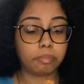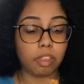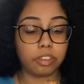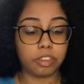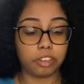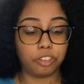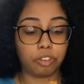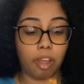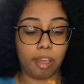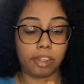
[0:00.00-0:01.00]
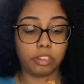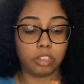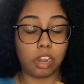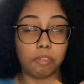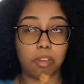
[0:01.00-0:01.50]
second try,
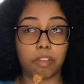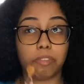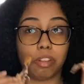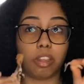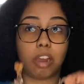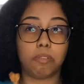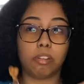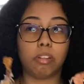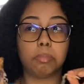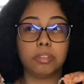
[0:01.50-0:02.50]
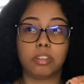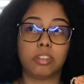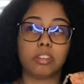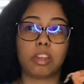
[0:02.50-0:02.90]
and I, I feel like I will upload this.